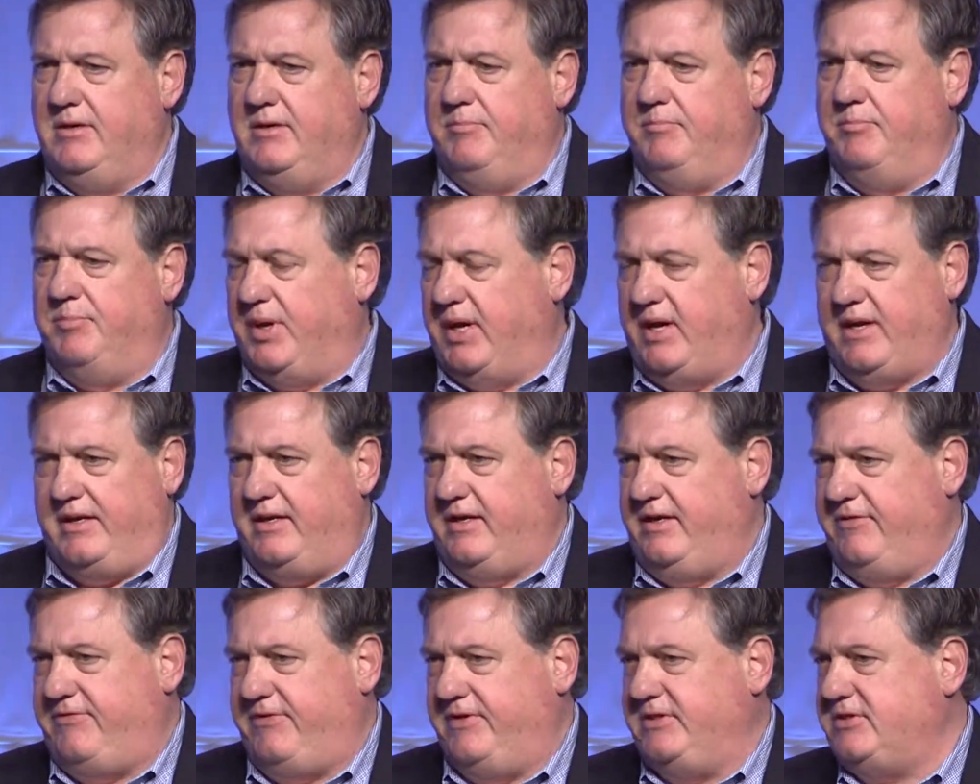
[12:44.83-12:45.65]
But
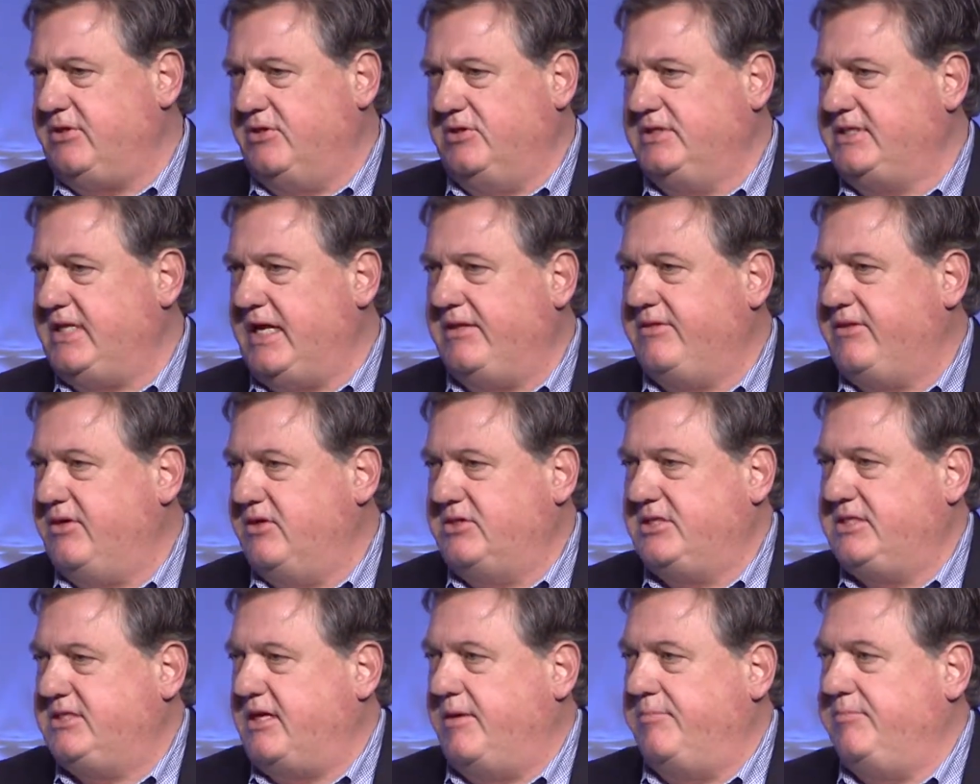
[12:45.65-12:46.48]
if it turns out
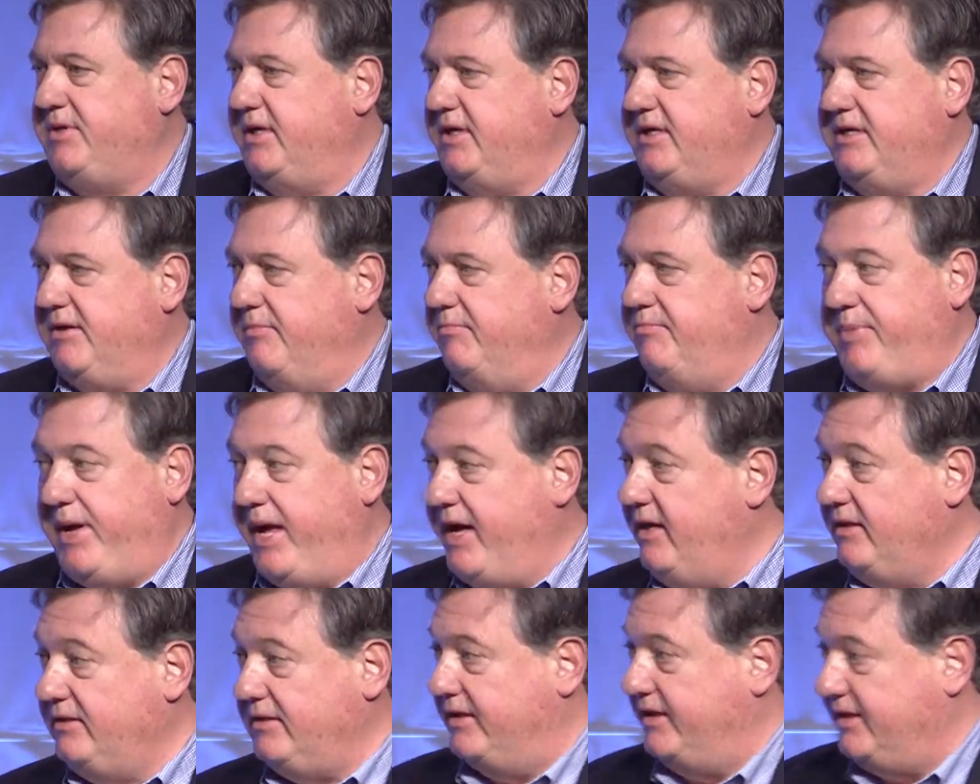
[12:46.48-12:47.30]
there's something
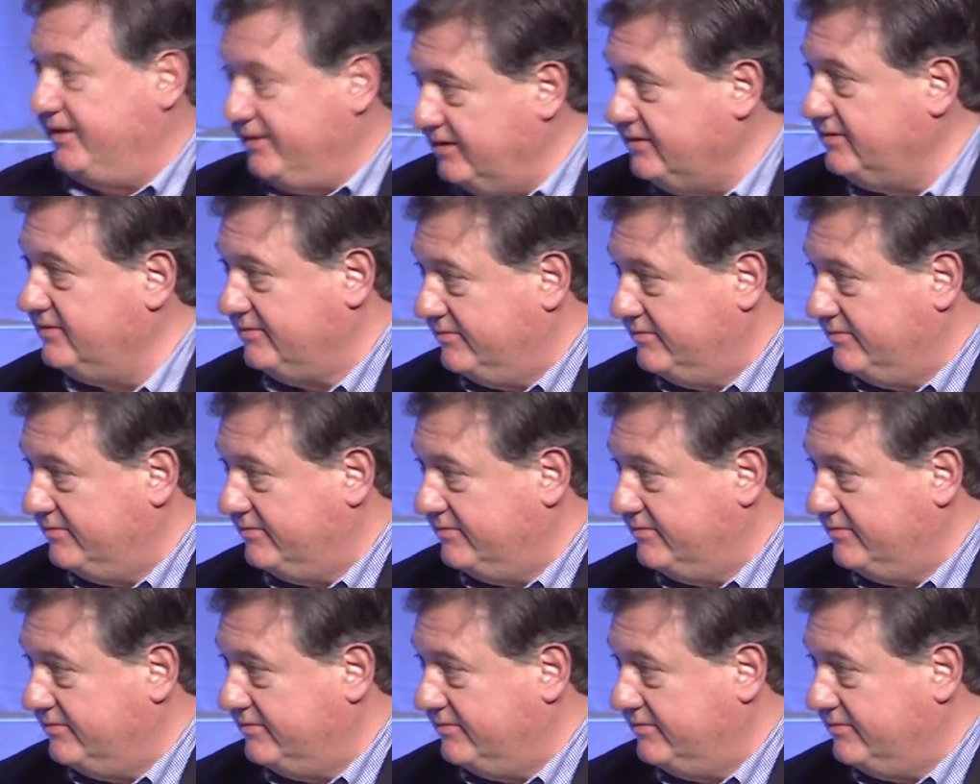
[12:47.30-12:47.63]
compelling,